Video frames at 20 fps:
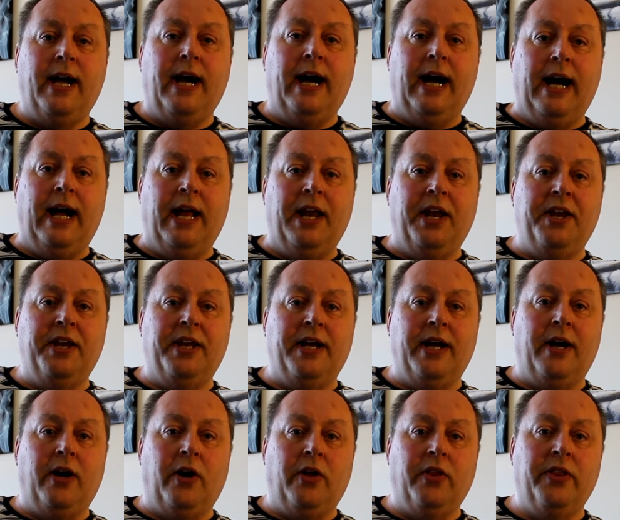And
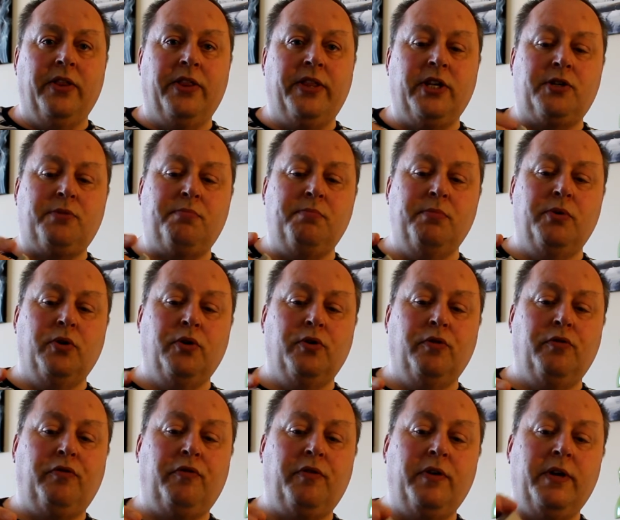on this
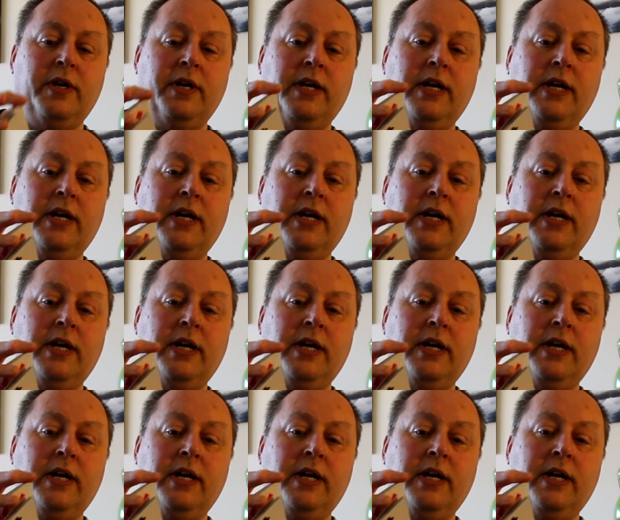move,